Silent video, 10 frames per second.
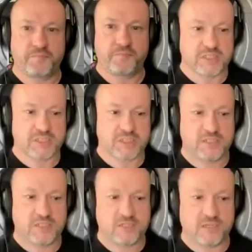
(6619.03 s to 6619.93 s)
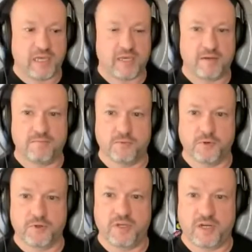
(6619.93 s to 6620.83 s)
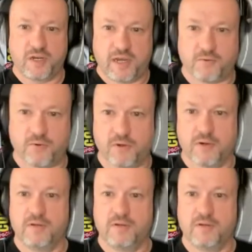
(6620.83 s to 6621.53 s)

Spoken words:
still at more than an hour.